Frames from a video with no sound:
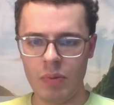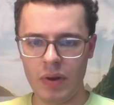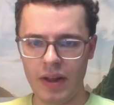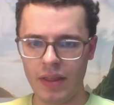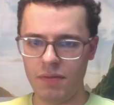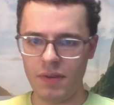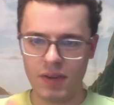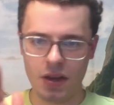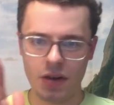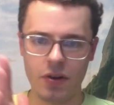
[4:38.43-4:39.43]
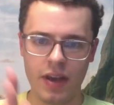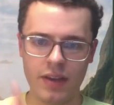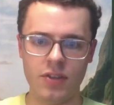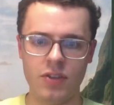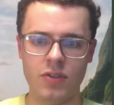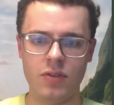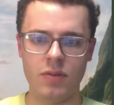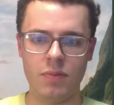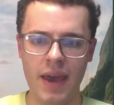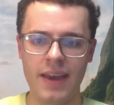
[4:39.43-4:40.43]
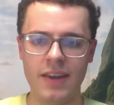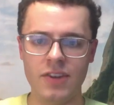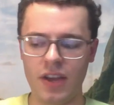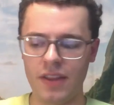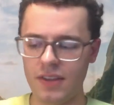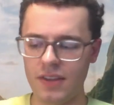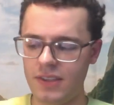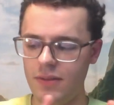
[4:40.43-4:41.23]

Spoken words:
but on the 1500X's page, on the